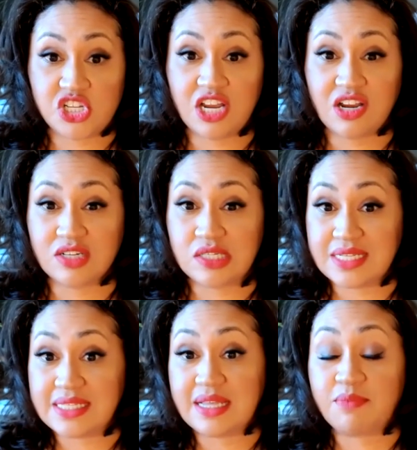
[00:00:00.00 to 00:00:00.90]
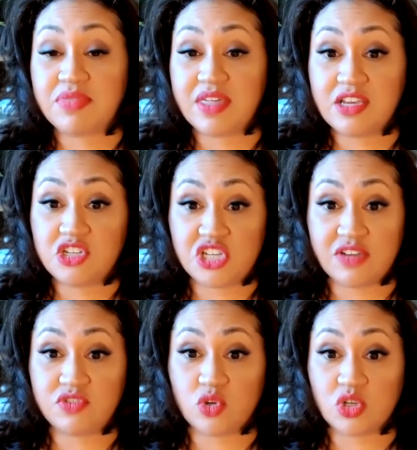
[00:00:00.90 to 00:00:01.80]
year, did something
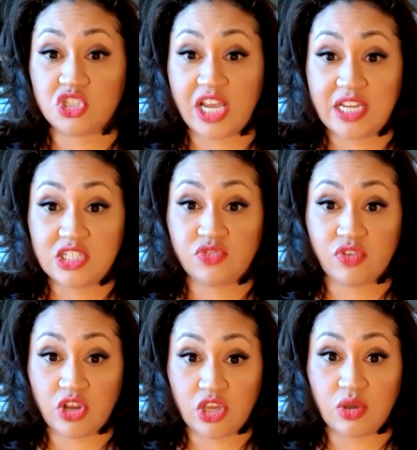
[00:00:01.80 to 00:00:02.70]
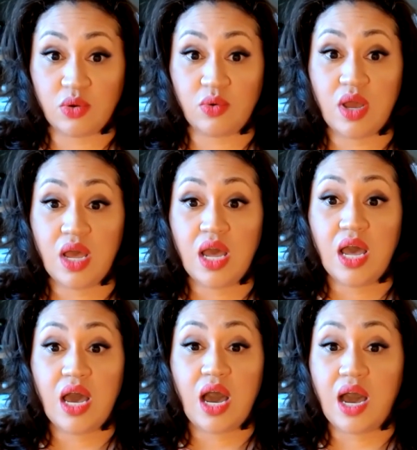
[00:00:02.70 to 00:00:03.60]
shift or change for you?
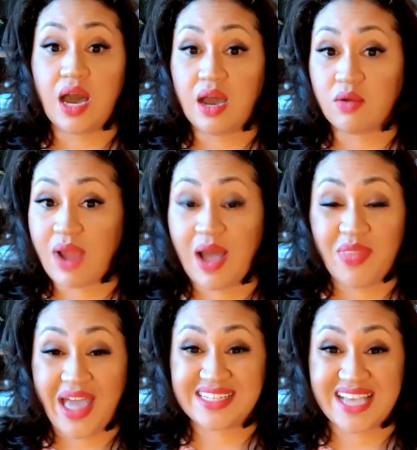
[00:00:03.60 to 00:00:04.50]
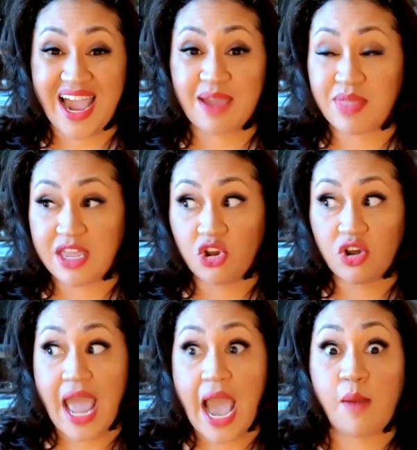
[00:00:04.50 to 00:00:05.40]
Around that time that you're
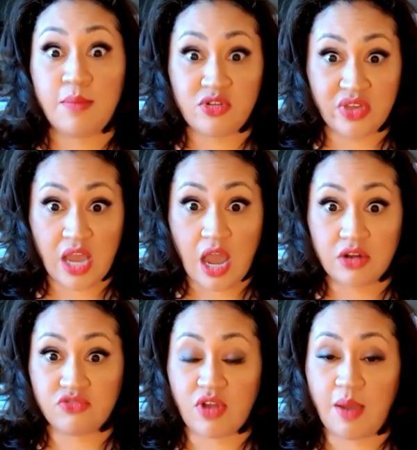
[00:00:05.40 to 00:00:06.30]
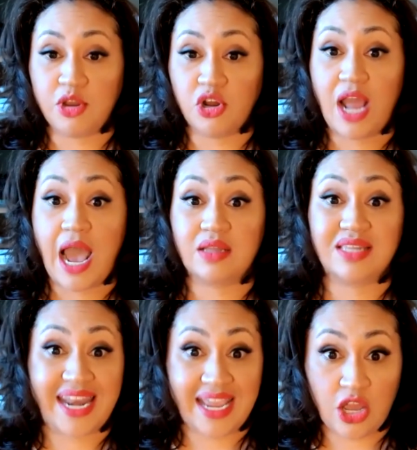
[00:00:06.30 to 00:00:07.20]
now moving on from, you're now
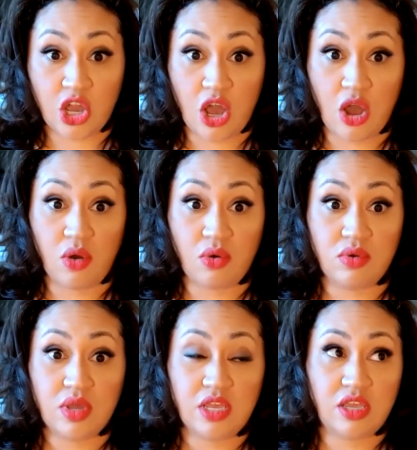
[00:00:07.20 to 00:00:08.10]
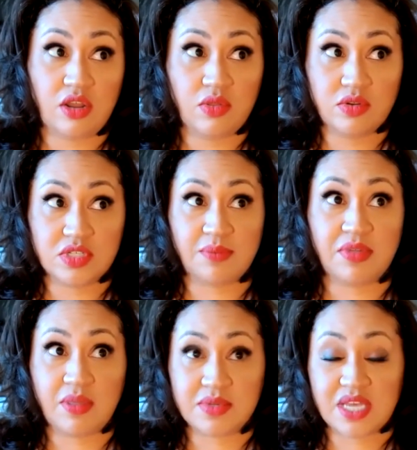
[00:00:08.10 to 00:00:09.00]
letting go. You know, there's
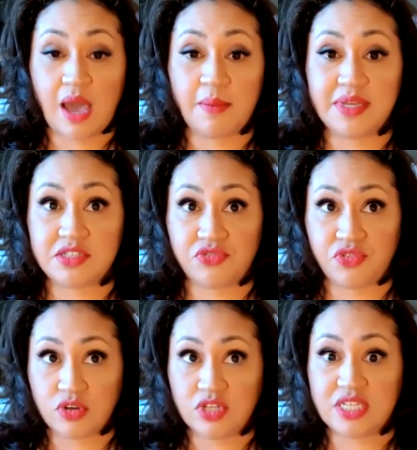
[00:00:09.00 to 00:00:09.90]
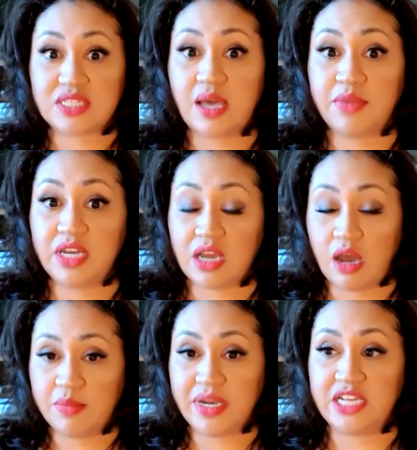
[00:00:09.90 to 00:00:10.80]
something that was coming to fullness, coming to
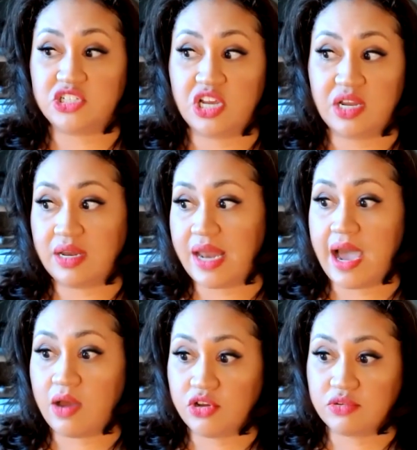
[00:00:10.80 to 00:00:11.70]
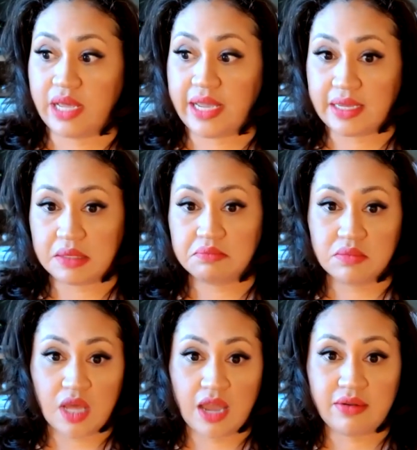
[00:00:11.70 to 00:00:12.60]
culmination, and now you're like,
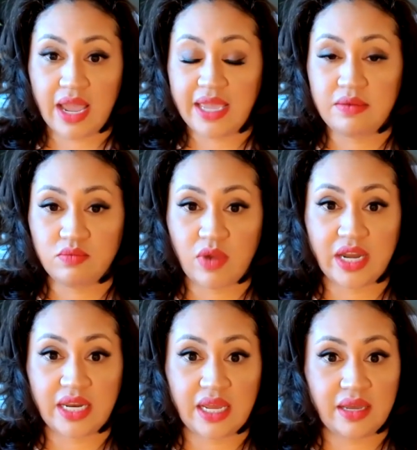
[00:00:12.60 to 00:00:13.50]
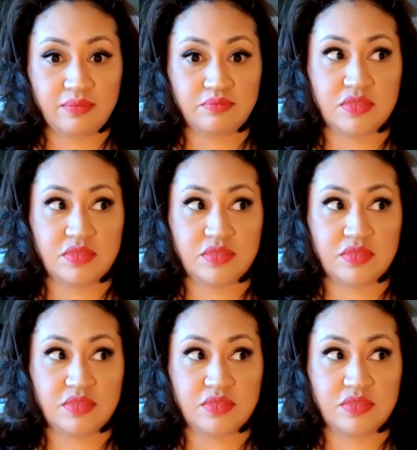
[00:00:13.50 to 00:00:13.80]
all right, ready to